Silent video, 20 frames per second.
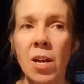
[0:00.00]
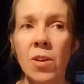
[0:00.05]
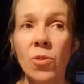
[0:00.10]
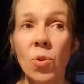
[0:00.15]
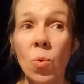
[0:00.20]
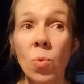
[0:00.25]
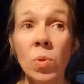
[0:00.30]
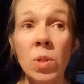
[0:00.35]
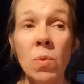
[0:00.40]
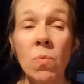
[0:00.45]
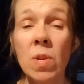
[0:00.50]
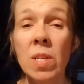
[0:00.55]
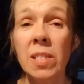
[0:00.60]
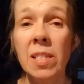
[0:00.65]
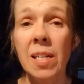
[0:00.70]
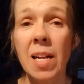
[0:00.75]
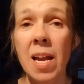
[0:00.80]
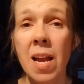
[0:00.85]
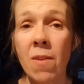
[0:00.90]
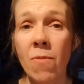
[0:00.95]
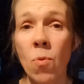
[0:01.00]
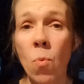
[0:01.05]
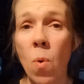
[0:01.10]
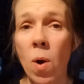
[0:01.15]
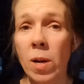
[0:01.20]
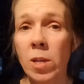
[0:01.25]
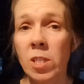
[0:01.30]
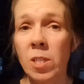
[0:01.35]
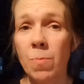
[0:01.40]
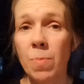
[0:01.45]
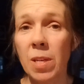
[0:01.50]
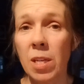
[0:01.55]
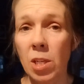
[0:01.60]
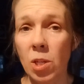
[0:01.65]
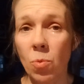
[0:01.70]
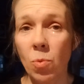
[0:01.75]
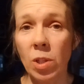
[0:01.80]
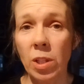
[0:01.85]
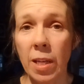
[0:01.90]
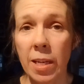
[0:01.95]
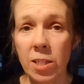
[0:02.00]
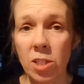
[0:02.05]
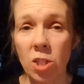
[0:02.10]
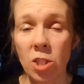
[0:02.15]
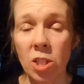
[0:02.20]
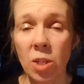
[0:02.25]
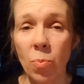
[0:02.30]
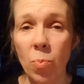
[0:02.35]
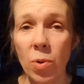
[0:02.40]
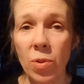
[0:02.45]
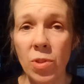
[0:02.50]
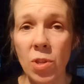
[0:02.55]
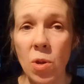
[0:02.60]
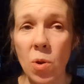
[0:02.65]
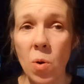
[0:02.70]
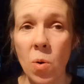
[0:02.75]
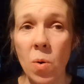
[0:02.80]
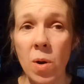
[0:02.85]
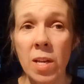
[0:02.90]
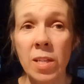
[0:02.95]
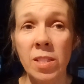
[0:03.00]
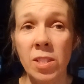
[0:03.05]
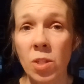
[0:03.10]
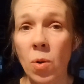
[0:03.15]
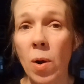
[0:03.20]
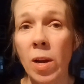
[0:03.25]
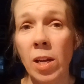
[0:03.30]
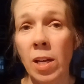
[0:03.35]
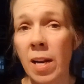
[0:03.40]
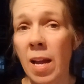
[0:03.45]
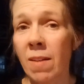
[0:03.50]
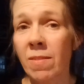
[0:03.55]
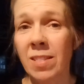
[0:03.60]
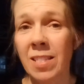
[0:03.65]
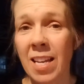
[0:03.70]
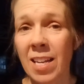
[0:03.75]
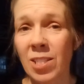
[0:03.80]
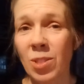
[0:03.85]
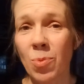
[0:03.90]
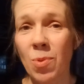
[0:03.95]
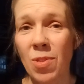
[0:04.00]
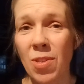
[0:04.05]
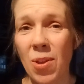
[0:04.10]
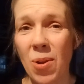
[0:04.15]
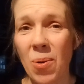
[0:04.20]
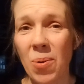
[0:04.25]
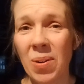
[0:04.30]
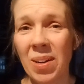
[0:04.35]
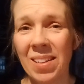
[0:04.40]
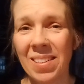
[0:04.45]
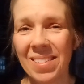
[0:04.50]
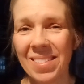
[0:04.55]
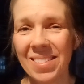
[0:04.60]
the only reason I ever wanted to be in a relationship with you is so I could have sex with you."